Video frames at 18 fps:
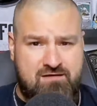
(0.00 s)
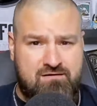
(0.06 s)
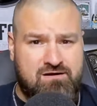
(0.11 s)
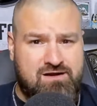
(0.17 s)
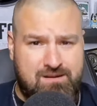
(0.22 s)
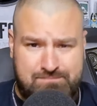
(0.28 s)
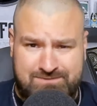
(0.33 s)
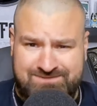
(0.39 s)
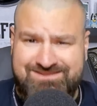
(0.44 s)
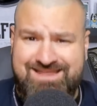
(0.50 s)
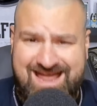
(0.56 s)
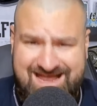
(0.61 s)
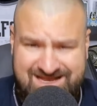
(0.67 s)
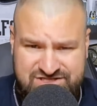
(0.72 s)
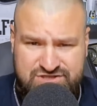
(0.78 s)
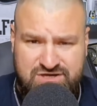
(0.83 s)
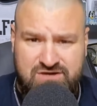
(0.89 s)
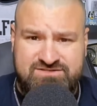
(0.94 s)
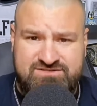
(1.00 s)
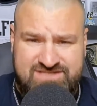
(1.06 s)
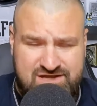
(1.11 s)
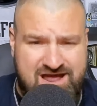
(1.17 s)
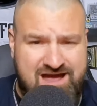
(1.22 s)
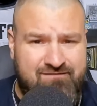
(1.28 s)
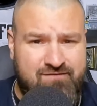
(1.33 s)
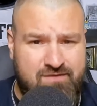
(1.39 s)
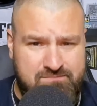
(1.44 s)
a couple dad jokes that you
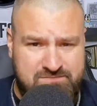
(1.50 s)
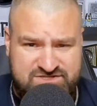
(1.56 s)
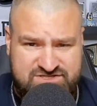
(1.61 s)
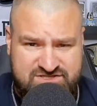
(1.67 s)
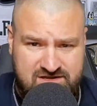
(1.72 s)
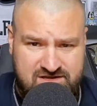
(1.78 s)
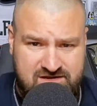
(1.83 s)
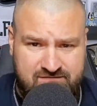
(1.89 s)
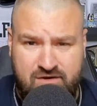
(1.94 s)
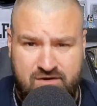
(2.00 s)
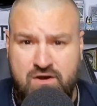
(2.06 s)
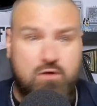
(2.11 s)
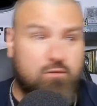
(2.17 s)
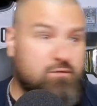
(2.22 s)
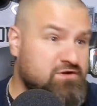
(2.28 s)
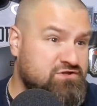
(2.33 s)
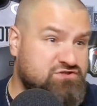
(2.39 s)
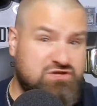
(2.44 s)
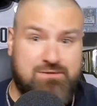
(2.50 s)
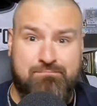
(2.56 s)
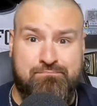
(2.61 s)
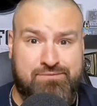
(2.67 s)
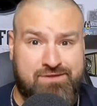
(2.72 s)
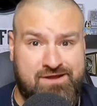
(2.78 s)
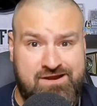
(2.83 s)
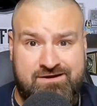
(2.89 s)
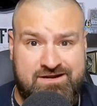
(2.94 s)
have up your sleeve when a certain
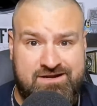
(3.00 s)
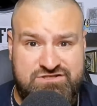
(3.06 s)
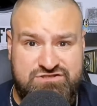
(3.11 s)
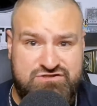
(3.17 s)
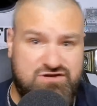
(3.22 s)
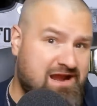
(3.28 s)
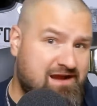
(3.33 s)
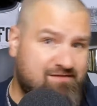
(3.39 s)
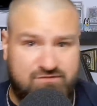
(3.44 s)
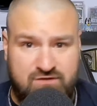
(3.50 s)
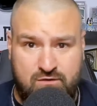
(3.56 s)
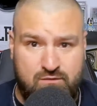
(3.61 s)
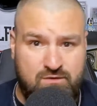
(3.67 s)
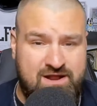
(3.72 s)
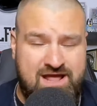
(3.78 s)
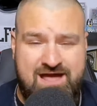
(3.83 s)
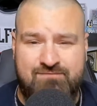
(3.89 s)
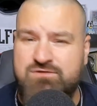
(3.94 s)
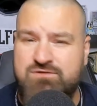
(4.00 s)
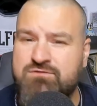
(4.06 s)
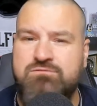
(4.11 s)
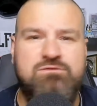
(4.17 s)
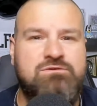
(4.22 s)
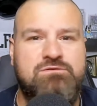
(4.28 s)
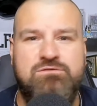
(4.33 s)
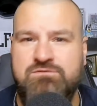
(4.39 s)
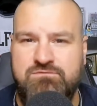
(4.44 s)
player gets drafted or what have you,
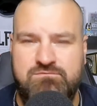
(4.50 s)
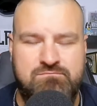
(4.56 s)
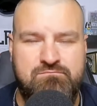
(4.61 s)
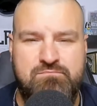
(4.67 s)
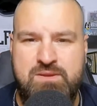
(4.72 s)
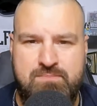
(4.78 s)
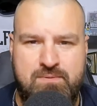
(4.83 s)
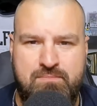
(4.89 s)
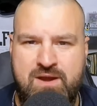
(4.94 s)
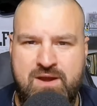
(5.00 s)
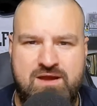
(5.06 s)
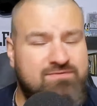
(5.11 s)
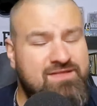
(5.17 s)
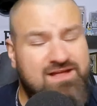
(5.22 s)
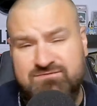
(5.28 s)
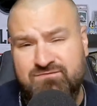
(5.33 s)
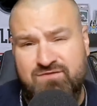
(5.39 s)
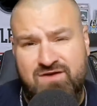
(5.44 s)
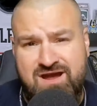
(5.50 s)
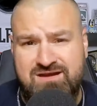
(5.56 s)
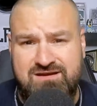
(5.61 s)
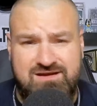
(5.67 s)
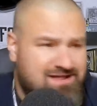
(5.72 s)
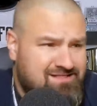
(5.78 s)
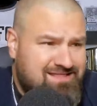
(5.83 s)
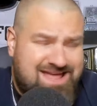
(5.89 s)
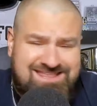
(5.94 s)
be prepared. That's fine.
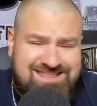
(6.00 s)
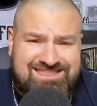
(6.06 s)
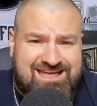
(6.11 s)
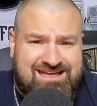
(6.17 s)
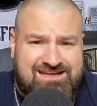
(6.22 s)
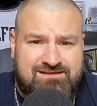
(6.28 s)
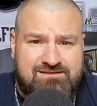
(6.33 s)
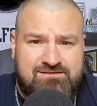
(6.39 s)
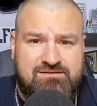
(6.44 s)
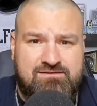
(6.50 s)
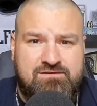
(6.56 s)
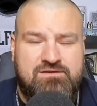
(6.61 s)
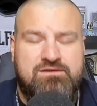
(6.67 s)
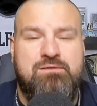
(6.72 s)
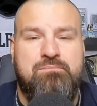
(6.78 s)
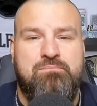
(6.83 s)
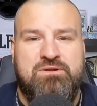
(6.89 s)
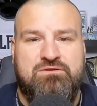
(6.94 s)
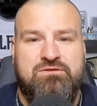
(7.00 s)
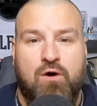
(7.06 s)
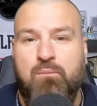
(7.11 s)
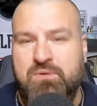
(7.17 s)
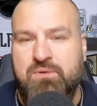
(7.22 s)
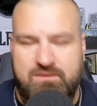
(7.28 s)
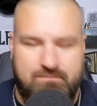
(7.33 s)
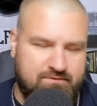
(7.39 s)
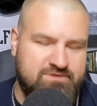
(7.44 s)
I like that. But don't
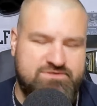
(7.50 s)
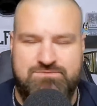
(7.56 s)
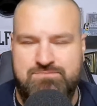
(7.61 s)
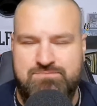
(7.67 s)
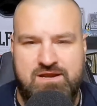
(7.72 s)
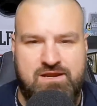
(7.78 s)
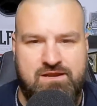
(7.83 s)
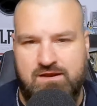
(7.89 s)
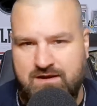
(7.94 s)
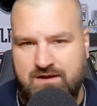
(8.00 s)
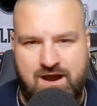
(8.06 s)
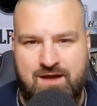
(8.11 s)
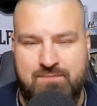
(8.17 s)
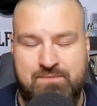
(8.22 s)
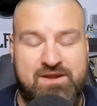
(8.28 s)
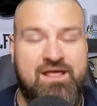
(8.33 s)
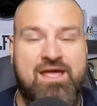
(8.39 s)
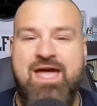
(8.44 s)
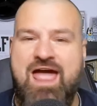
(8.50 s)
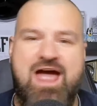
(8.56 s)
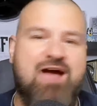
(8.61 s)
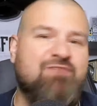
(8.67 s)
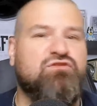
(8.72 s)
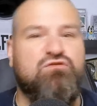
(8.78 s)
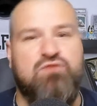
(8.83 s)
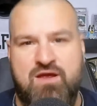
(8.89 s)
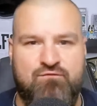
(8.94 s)
be the person making a comment
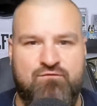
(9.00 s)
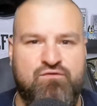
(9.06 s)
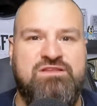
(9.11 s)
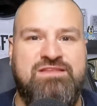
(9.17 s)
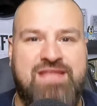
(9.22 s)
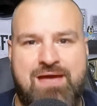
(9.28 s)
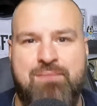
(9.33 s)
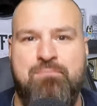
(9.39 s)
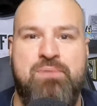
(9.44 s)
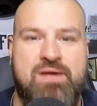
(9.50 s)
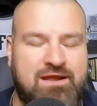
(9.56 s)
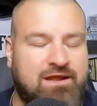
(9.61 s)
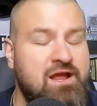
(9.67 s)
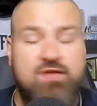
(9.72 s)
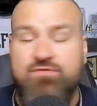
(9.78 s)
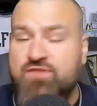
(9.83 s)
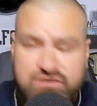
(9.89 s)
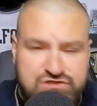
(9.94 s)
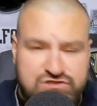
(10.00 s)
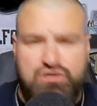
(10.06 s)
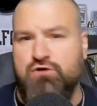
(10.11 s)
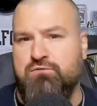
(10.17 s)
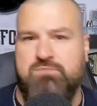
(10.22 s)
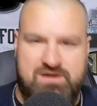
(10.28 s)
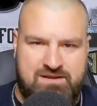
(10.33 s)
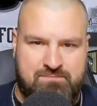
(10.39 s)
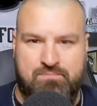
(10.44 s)
after every damn pick. There's too
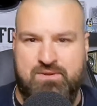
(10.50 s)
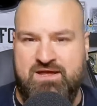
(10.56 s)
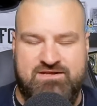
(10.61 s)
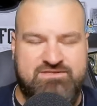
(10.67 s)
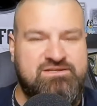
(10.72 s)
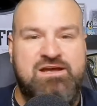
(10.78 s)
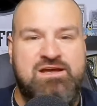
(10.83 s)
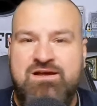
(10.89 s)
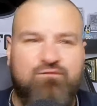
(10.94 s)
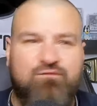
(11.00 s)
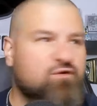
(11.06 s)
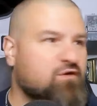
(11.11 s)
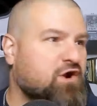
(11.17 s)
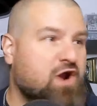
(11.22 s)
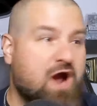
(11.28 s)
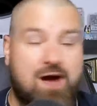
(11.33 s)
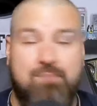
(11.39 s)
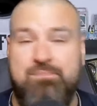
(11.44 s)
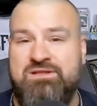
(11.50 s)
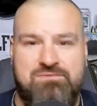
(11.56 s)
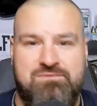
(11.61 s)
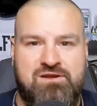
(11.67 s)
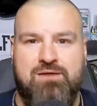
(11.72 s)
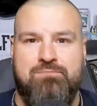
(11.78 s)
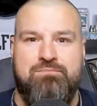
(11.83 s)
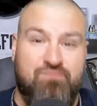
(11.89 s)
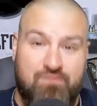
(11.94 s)
many picks for a comment to be
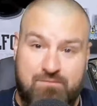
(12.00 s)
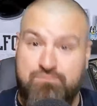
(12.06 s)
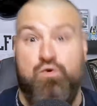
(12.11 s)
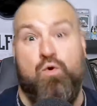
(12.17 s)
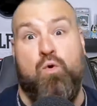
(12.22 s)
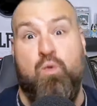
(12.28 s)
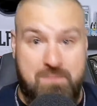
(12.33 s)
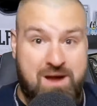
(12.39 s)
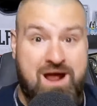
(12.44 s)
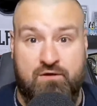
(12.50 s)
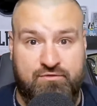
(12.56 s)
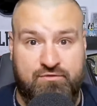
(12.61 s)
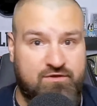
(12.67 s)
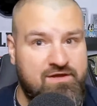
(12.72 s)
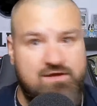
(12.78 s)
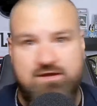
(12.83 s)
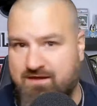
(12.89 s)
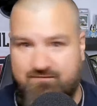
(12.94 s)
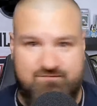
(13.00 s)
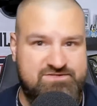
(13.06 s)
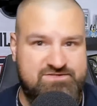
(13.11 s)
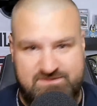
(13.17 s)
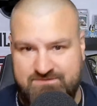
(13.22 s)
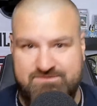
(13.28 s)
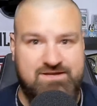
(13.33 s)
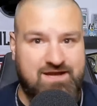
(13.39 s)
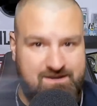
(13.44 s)
coming from your mouth every
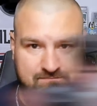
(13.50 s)
single time.